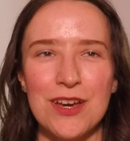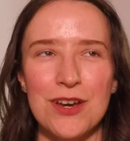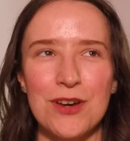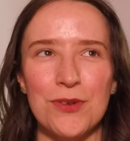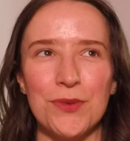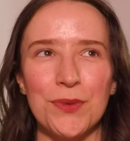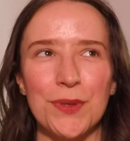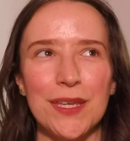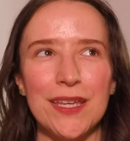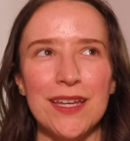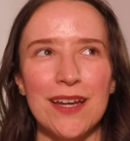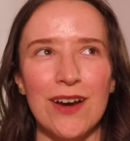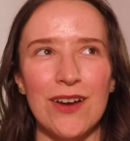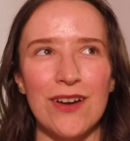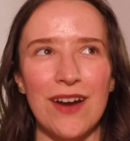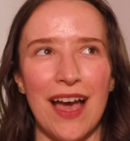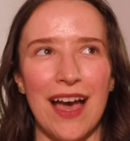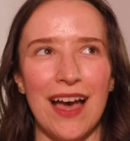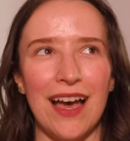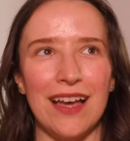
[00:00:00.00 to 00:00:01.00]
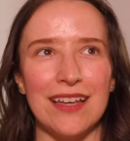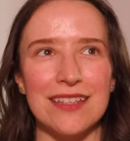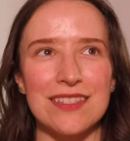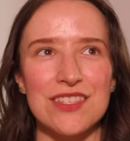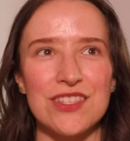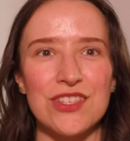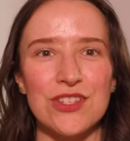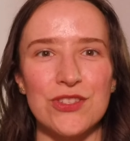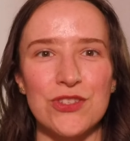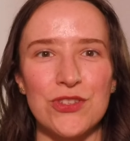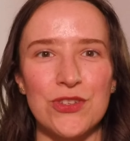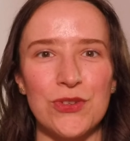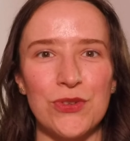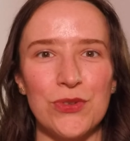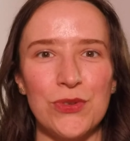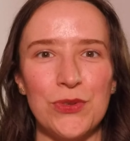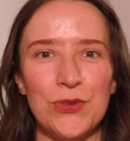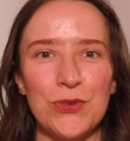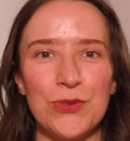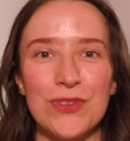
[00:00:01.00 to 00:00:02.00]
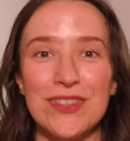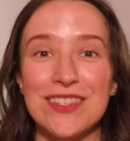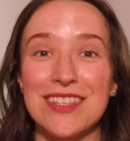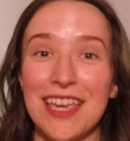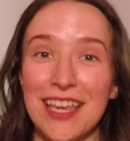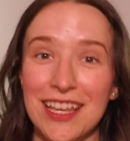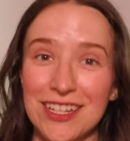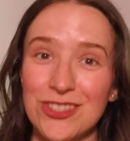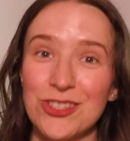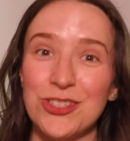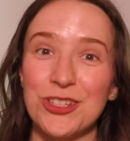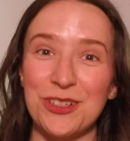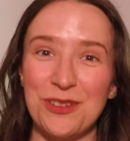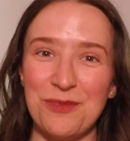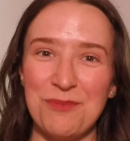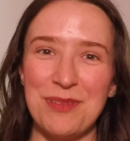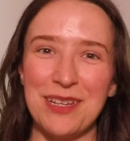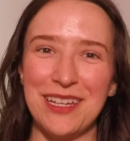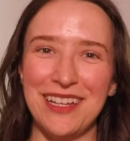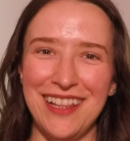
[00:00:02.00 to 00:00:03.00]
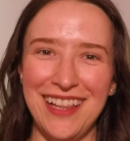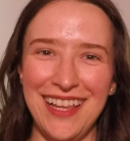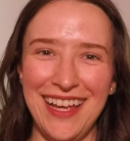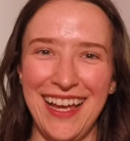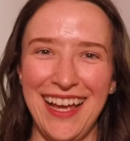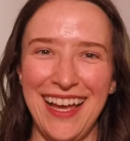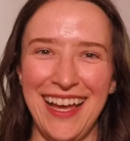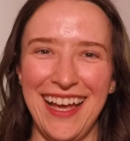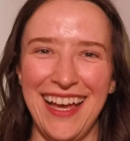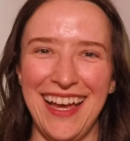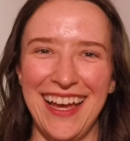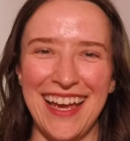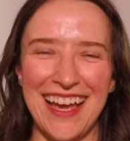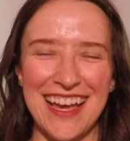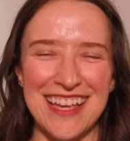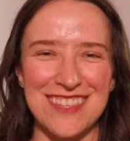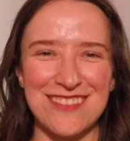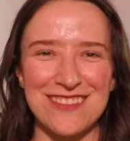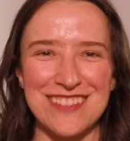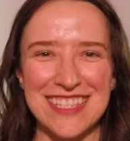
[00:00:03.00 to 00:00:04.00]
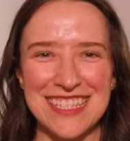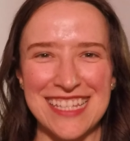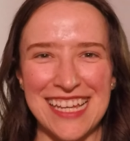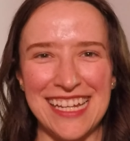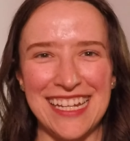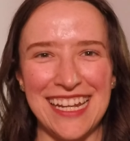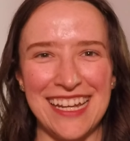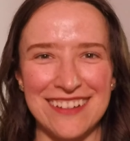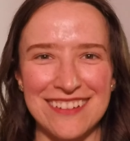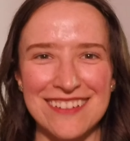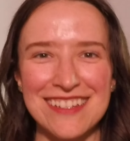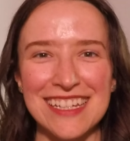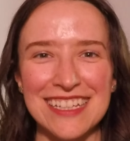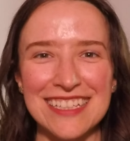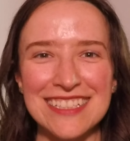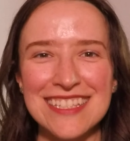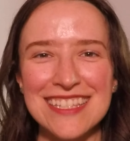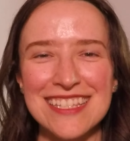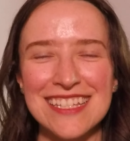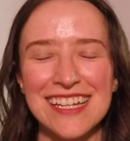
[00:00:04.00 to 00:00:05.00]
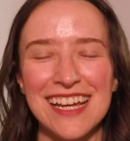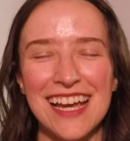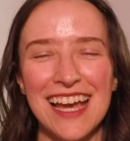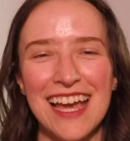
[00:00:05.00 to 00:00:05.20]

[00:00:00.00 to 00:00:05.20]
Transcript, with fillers: We are asked to take a chill pill, as we say nowadays,